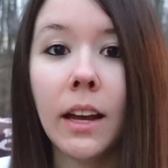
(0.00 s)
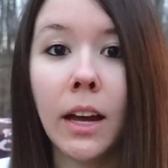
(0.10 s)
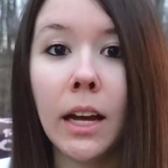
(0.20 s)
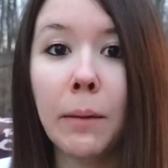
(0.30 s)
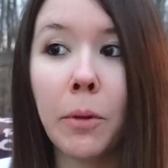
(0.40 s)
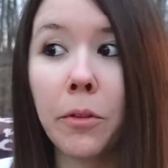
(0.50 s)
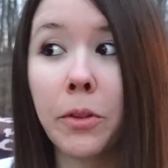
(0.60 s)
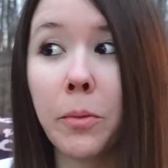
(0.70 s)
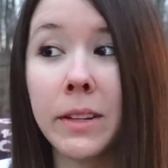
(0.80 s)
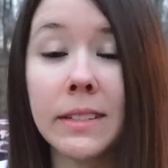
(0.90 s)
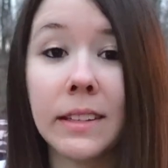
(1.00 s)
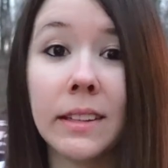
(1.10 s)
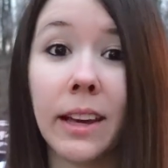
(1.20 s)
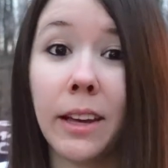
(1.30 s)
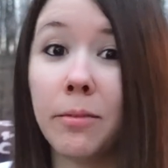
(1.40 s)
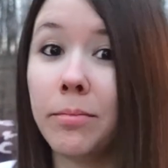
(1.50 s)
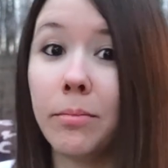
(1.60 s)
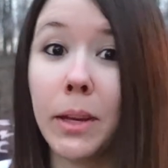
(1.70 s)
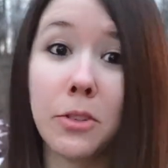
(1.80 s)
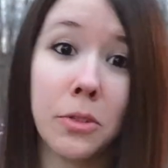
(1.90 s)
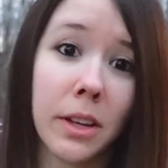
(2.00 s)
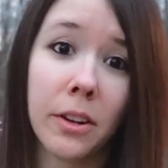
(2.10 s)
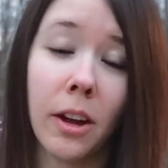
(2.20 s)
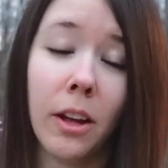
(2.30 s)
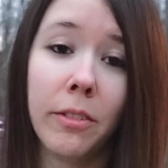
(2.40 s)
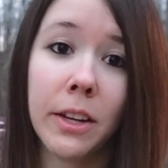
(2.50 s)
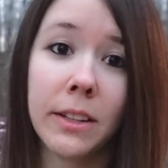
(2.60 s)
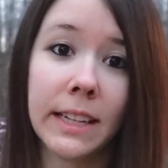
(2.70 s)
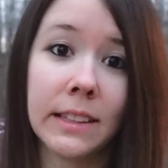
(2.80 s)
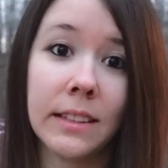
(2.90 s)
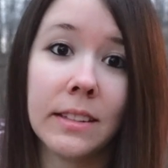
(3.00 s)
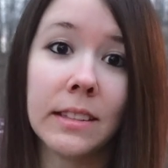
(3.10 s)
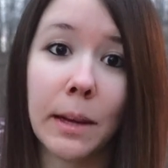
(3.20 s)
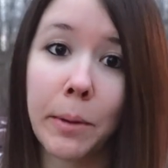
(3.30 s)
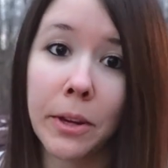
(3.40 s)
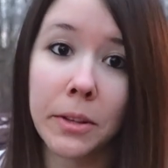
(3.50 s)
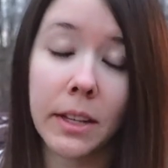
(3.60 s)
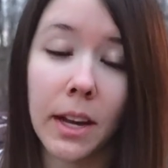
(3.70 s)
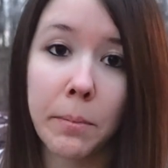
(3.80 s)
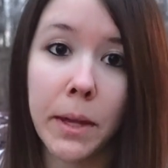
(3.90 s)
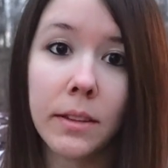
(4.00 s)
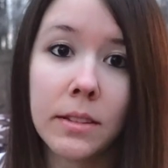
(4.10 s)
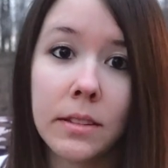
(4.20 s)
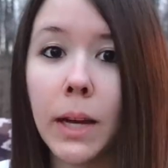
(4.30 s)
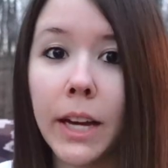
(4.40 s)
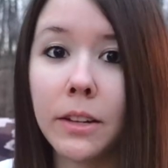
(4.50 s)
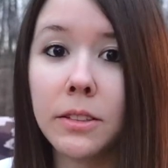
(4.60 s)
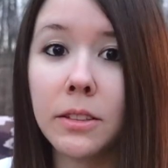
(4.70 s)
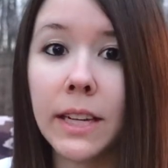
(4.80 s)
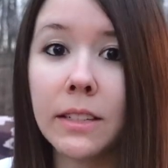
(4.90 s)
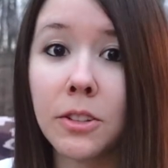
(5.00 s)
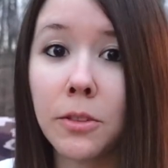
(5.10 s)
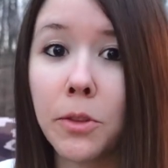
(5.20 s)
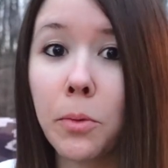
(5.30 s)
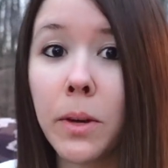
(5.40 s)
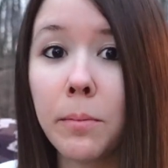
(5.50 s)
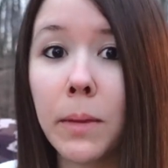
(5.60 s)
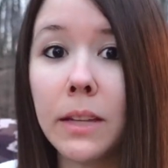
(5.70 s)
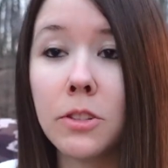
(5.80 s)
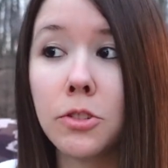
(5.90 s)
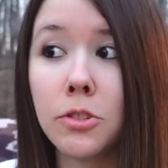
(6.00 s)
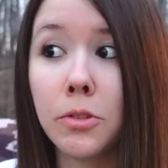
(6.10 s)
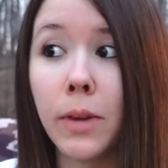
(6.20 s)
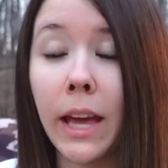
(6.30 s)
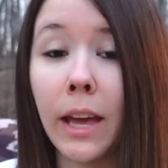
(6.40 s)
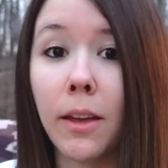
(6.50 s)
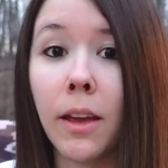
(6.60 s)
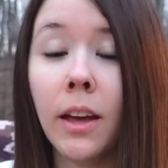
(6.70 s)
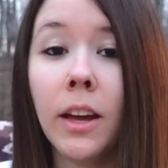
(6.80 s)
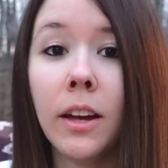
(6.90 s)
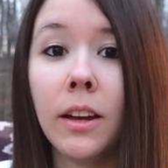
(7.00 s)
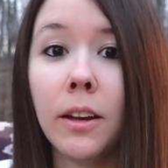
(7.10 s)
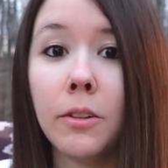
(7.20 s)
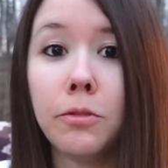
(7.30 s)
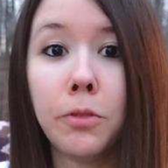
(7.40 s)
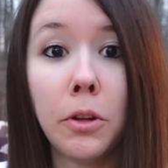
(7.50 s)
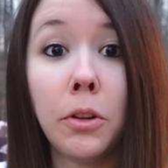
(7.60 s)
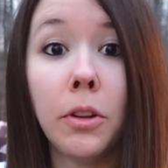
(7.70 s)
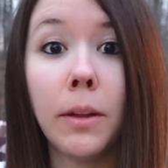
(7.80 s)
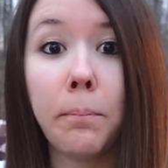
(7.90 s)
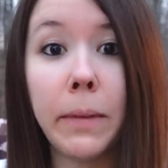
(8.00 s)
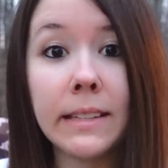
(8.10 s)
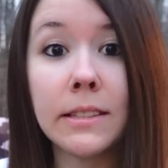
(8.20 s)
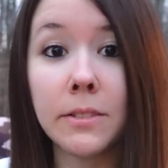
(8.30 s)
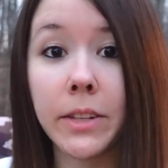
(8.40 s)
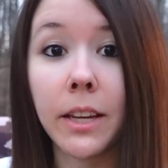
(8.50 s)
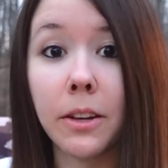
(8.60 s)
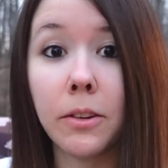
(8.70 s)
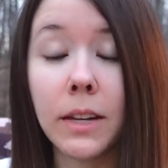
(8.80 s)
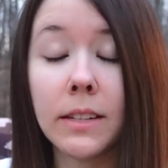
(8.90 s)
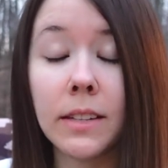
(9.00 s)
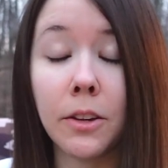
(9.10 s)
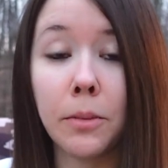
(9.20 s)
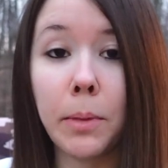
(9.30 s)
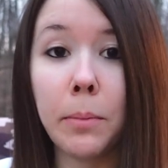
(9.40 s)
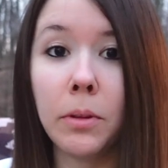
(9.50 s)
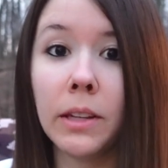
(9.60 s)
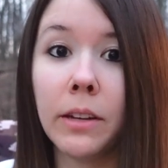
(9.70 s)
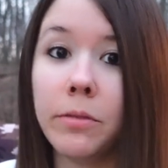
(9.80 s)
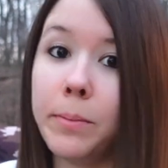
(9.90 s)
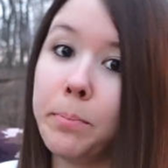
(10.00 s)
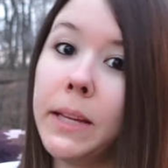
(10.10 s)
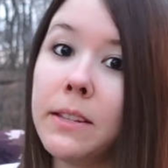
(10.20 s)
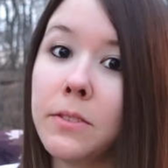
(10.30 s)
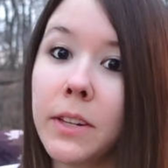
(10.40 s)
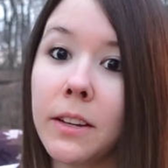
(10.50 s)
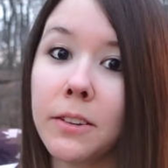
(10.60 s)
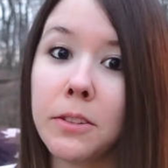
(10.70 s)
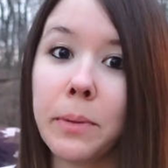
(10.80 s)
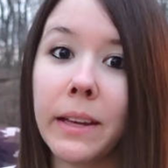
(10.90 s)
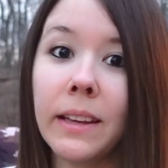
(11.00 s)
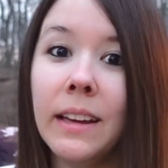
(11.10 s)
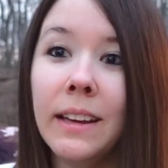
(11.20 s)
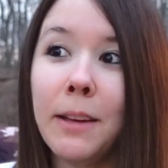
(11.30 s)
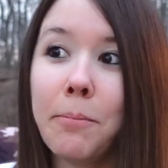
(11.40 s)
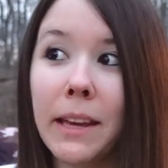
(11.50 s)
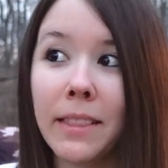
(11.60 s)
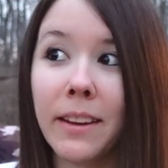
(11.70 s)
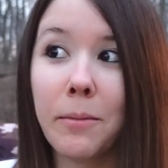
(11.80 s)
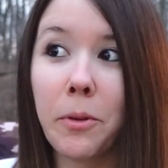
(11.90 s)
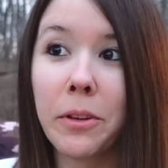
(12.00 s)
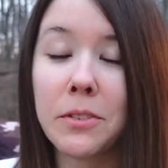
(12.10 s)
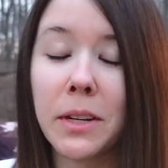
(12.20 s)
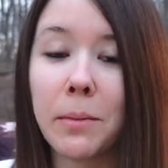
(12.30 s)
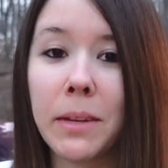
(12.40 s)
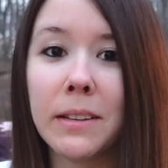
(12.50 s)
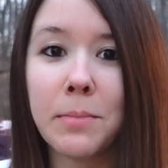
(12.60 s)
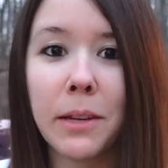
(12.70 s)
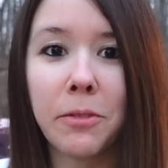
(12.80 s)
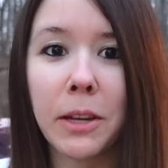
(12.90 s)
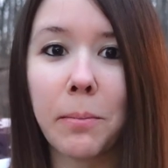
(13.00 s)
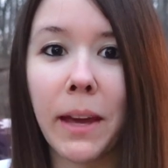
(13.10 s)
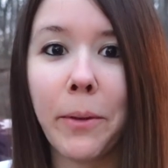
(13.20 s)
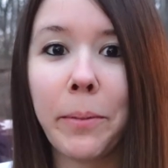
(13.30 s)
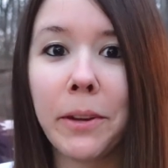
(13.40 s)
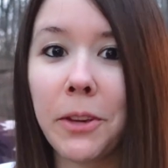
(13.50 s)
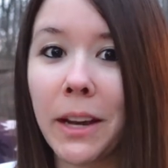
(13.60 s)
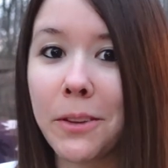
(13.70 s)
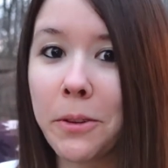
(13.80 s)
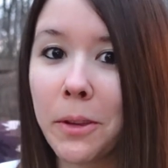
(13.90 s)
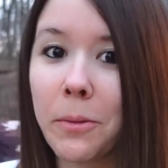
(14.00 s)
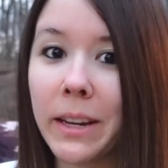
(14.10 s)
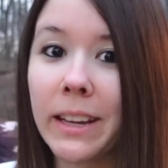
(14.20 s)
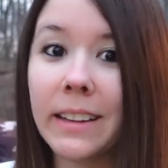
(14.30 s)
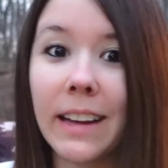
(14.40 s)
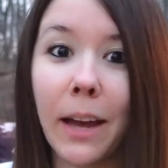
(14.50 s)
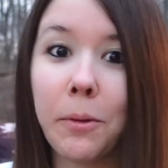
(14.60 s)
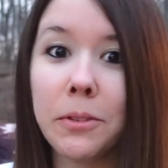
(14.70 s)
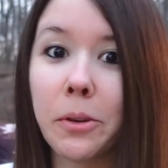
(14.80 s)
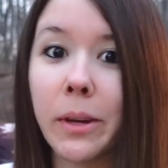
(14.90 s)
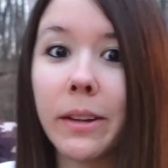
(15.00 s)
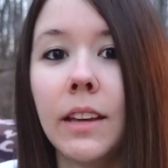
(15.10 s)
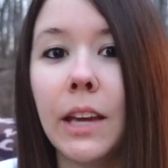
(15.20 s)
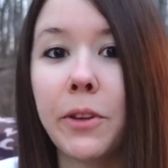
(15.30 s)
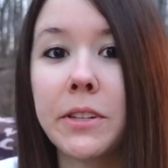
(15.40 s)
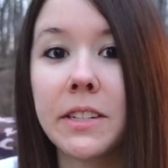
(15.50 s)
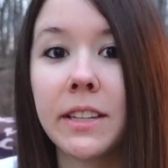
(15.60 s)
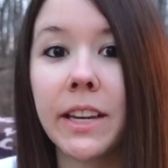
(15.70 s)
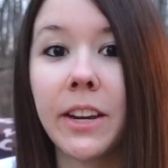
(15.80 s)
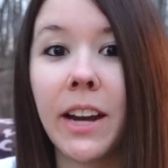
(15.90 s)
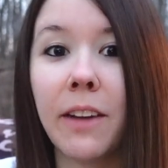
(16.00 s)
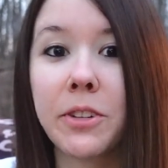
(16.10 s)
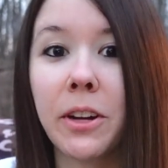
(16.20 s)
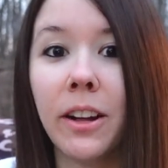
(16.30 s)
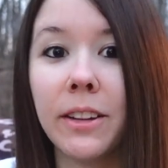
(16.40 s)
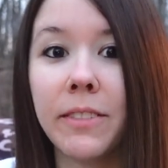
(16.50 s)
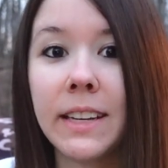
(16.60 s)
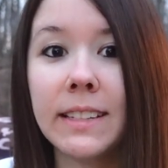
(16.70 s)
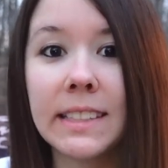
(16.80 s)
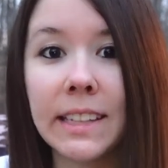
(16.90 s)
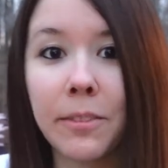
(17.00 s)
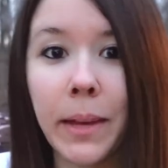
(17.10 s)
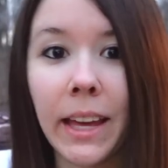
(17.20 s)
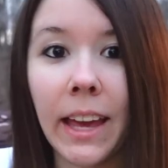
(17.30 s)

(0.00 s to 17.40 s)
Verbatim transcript: or if you want to see like me do another haul video like this, let me know in the comments. I'd also like to know if you want me to do a full bins video, because I know people love bins videos, but being there more than 20 minutes might freak me out. But if you guys really want it, I will do it. If you're still here after all of this, leave me